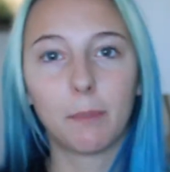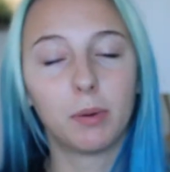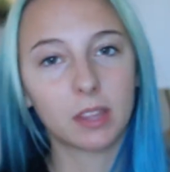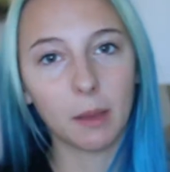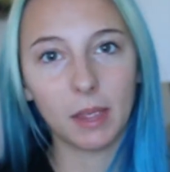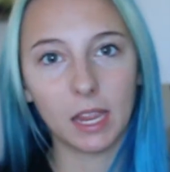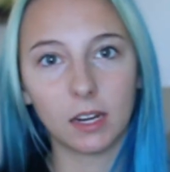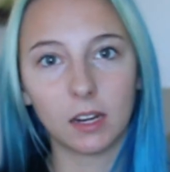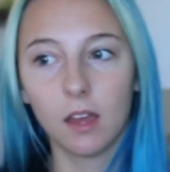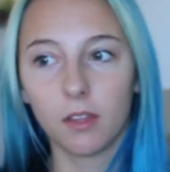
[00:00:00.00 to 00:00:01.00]
I put them
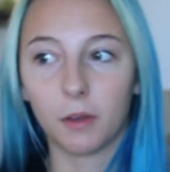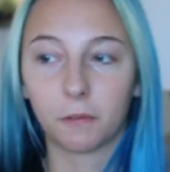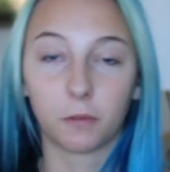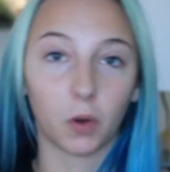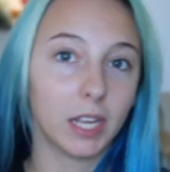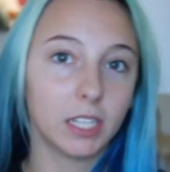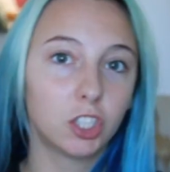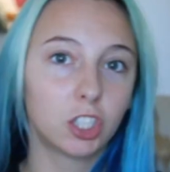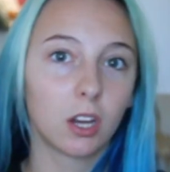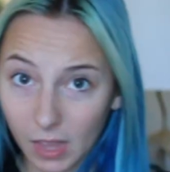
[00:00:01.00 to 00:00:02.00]
in the
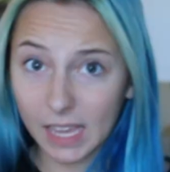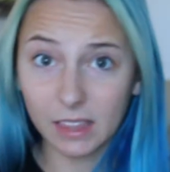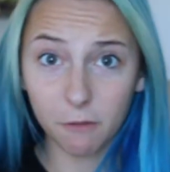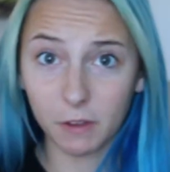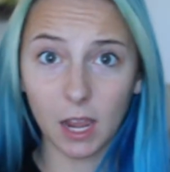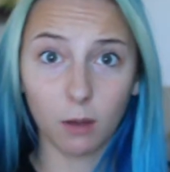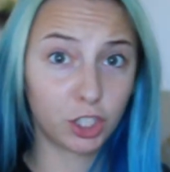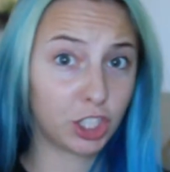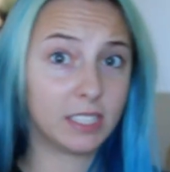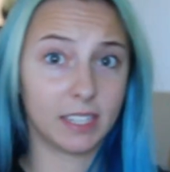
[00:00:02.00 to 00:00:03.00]
fridge. In the video,
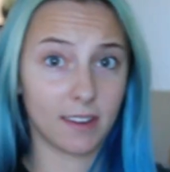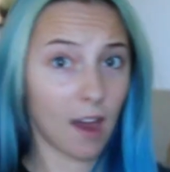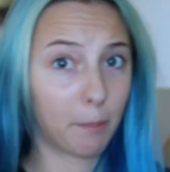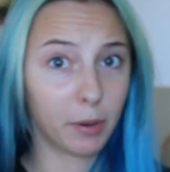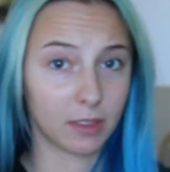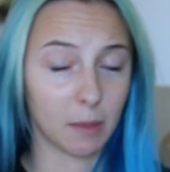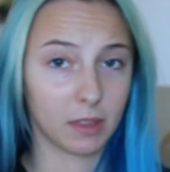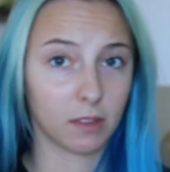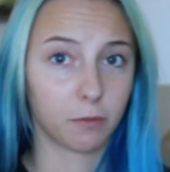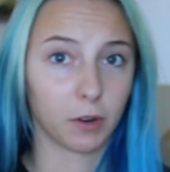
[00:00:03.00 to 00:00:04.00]
she did not put them
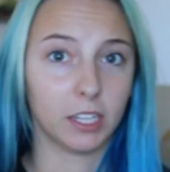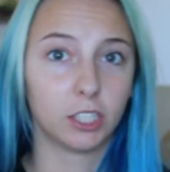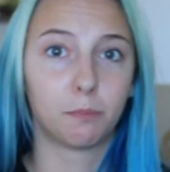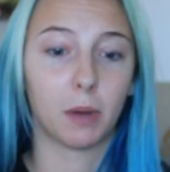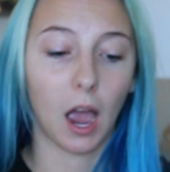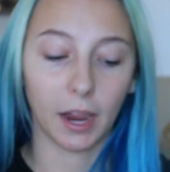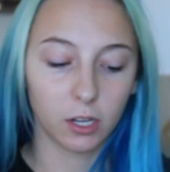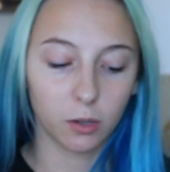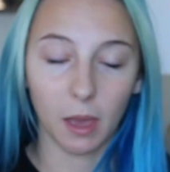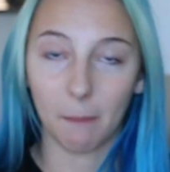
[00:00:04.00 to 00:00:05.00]
in the fridge, but I
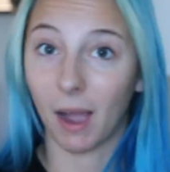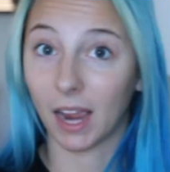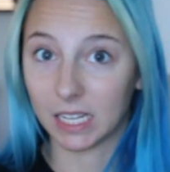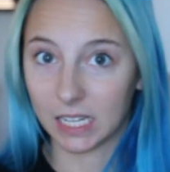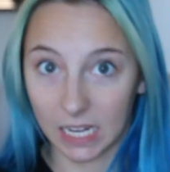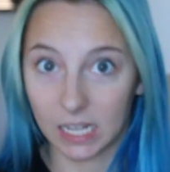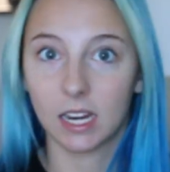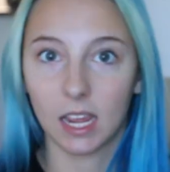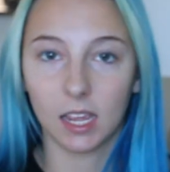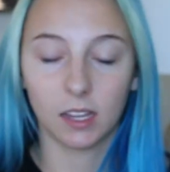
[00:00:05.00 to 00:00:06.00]
knew that mine
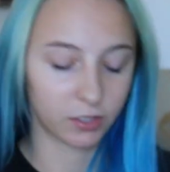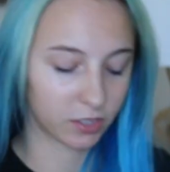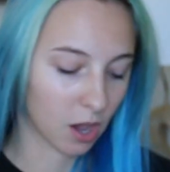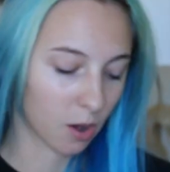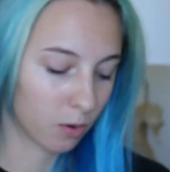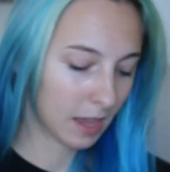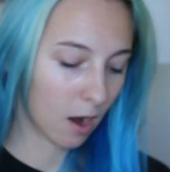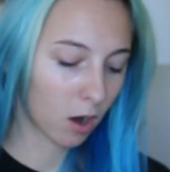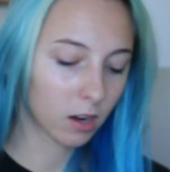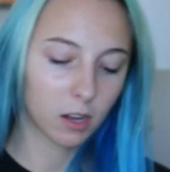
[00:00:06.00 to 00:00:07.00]
needed it, so
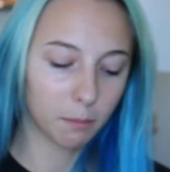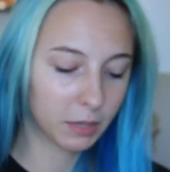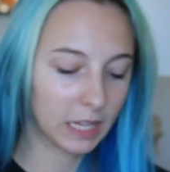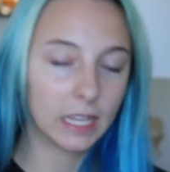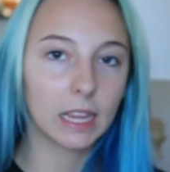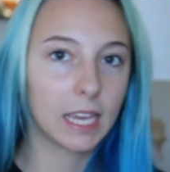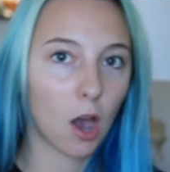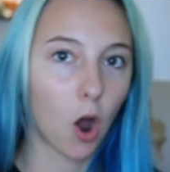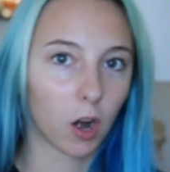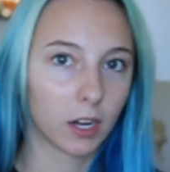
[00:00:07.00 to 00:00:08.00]
they aren't completely
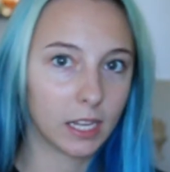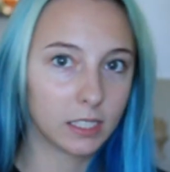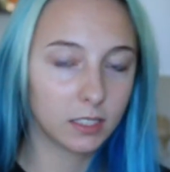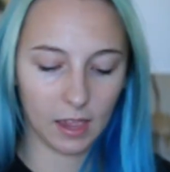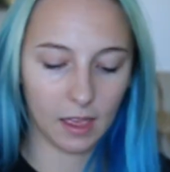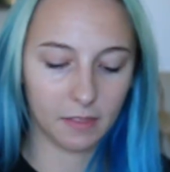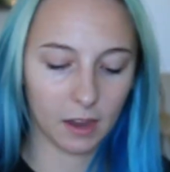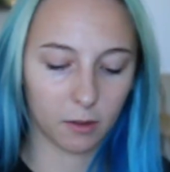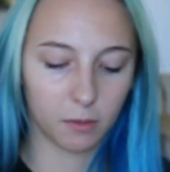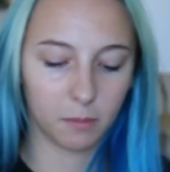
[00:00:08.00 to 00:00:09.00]
hardened, and
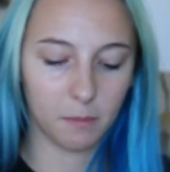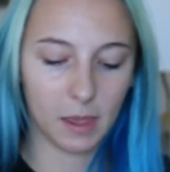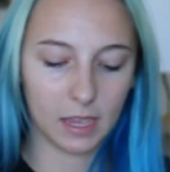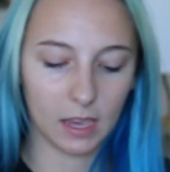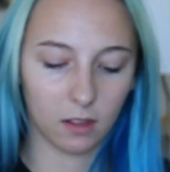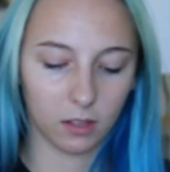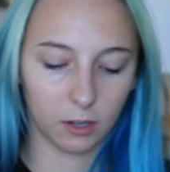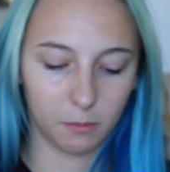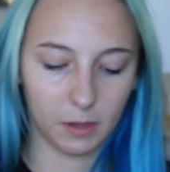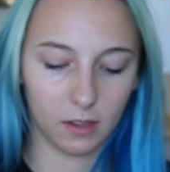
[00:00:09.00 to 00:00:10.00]
that'll make it a
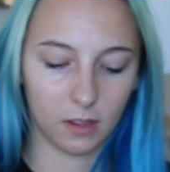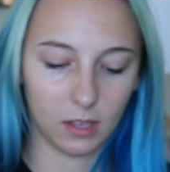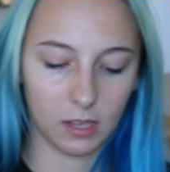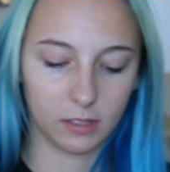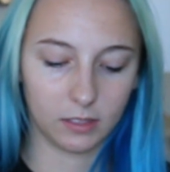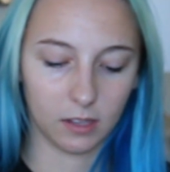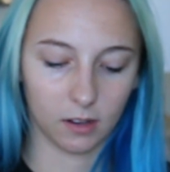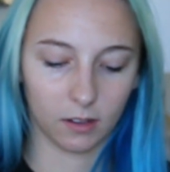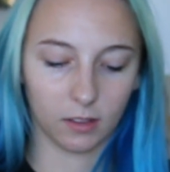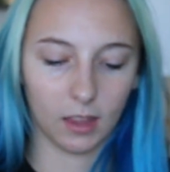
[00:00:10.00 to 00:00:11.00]
little bit easier.